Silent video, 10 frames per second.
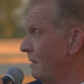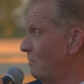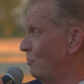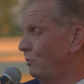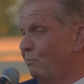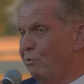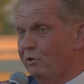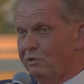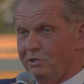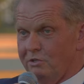And the most
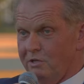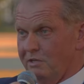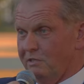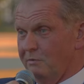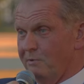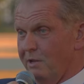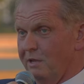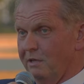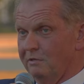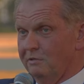important decision he has to
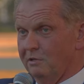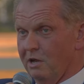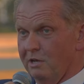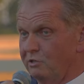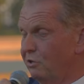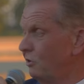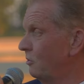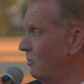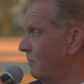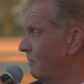make is the God he's going to
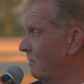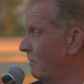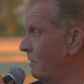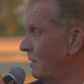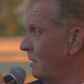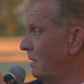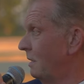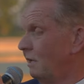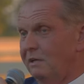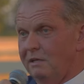serve
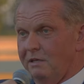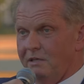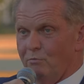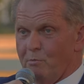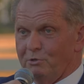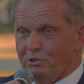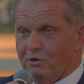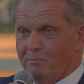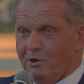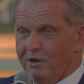and the woman he's
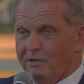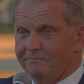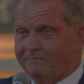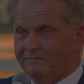going to marry.